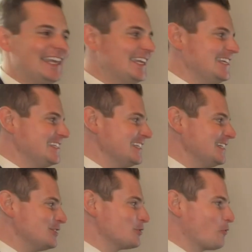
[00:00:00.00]

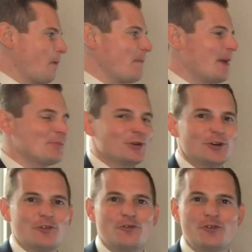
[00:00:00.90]
easy to
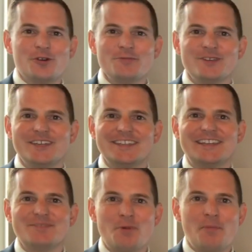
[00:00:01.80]
remember formula
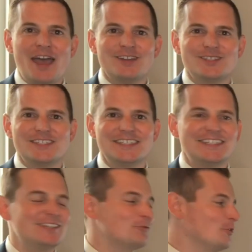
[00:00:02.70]
that I'm about
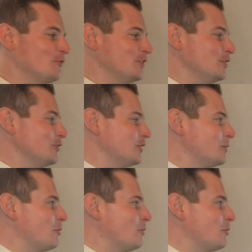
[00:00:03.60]
to reveal here.